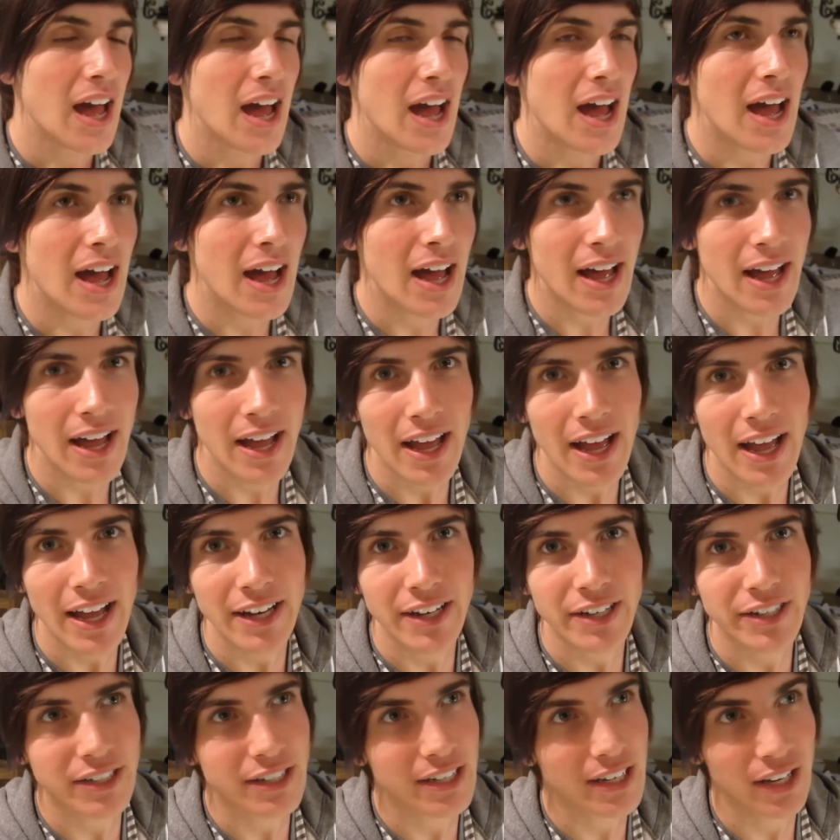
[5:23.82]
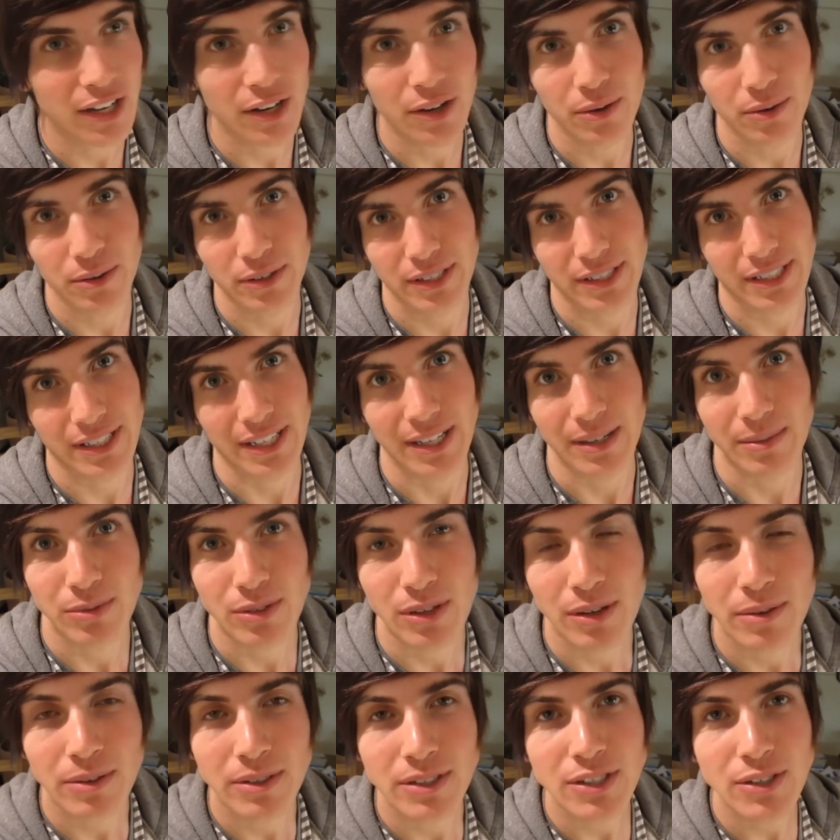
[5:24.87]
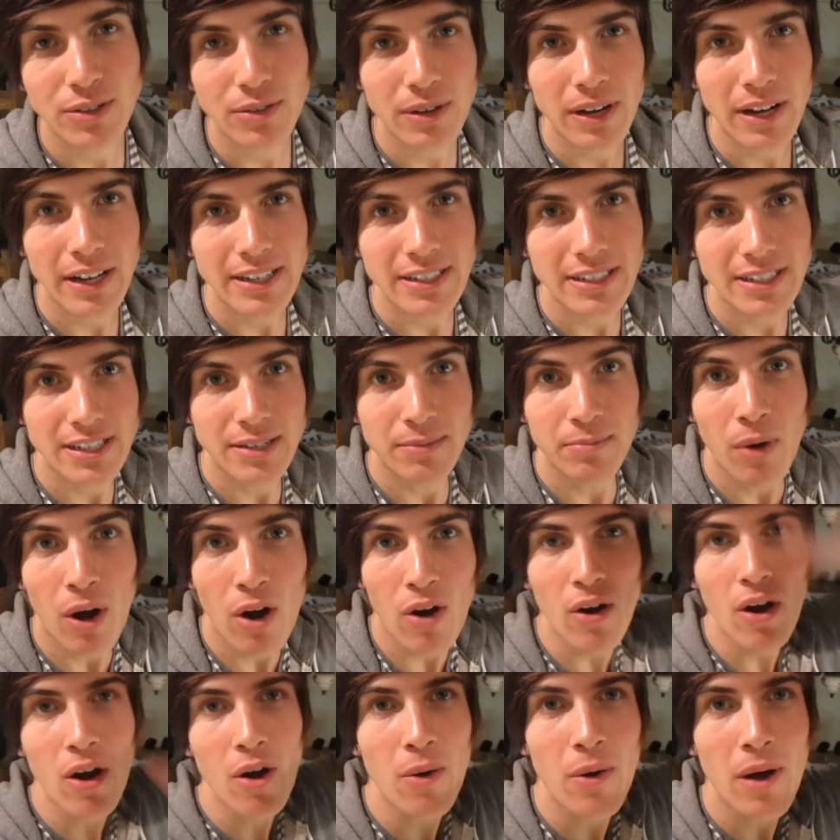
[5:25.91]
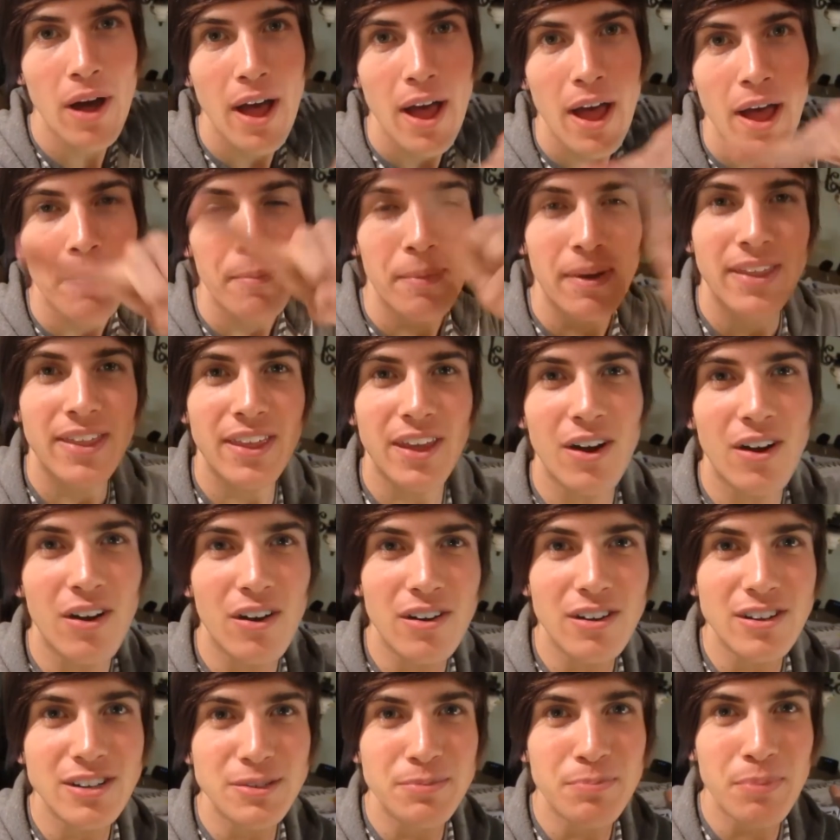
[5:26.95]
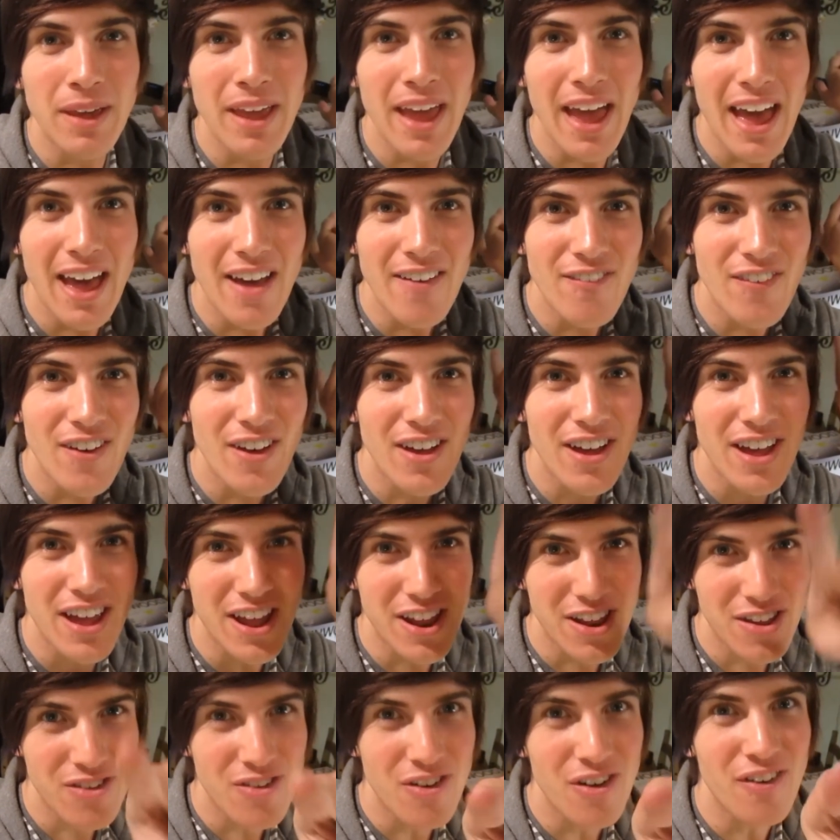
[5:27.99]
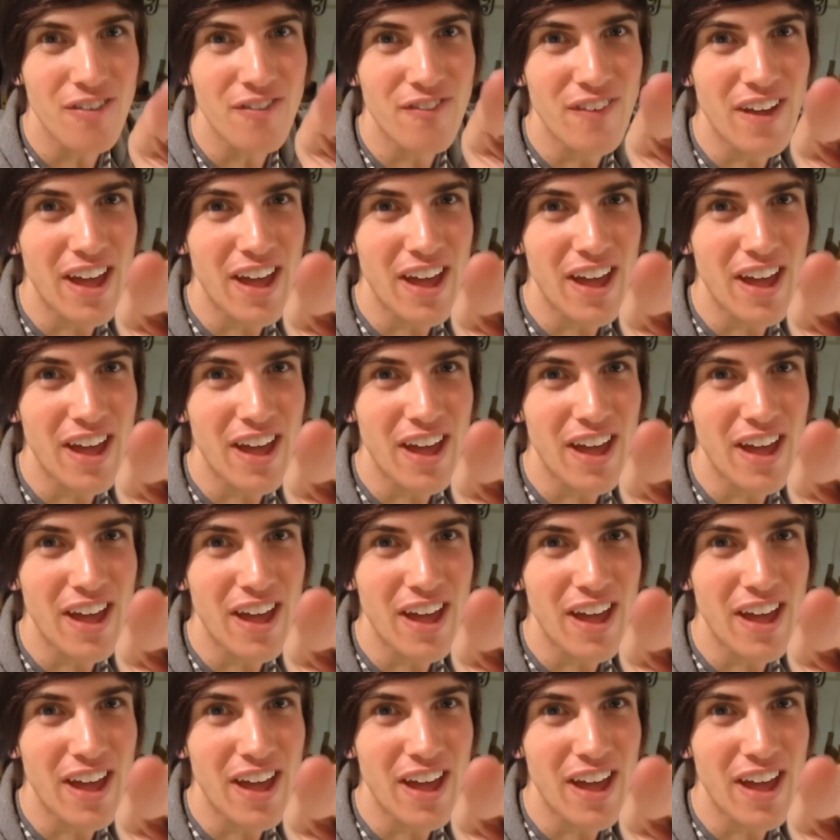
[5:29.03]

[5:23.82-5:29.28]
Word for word: I just need to go to sleep. So I'll see you guys tomorrow. May the odds be ever in your